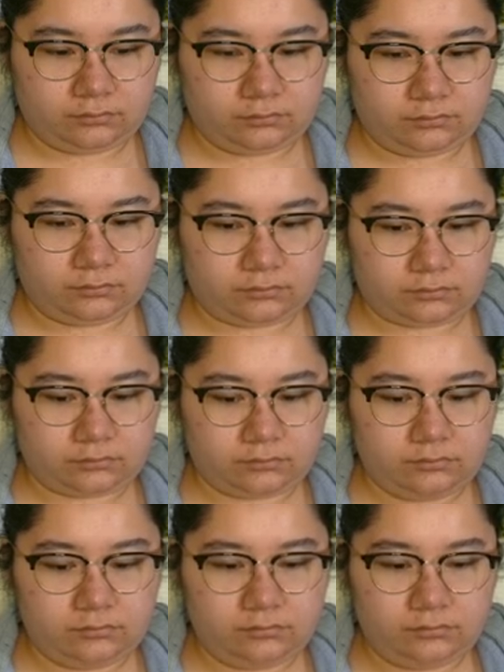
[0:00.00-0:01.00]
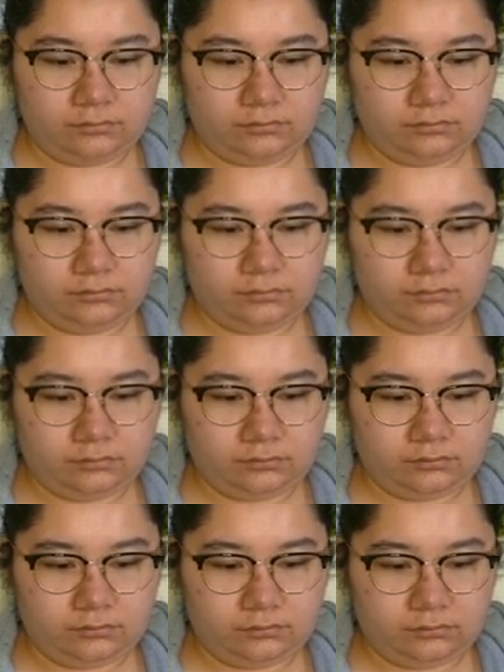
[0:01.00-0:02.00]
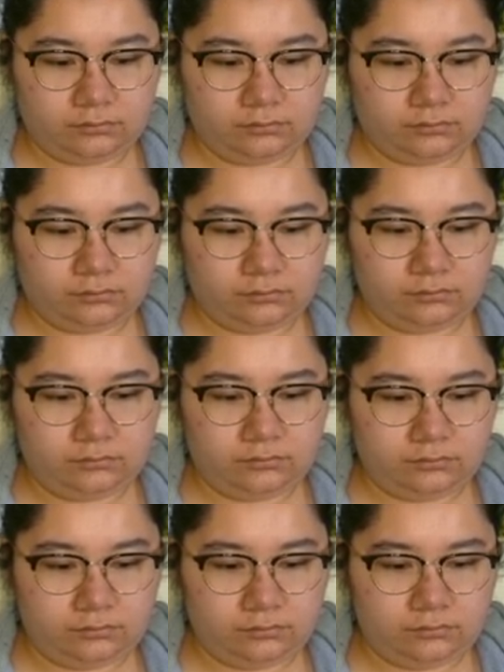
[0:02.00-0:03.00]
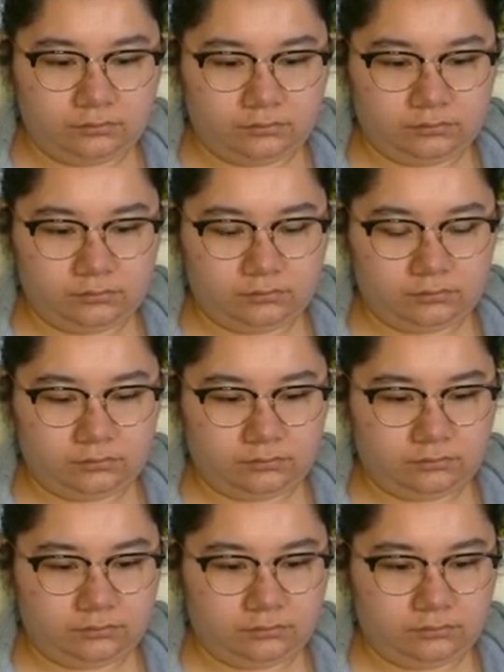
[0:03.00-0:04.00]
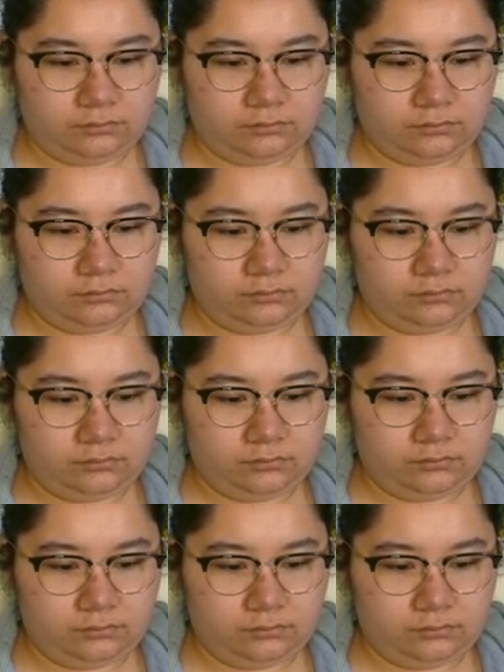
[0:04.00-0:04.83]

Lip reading: Nothing is said.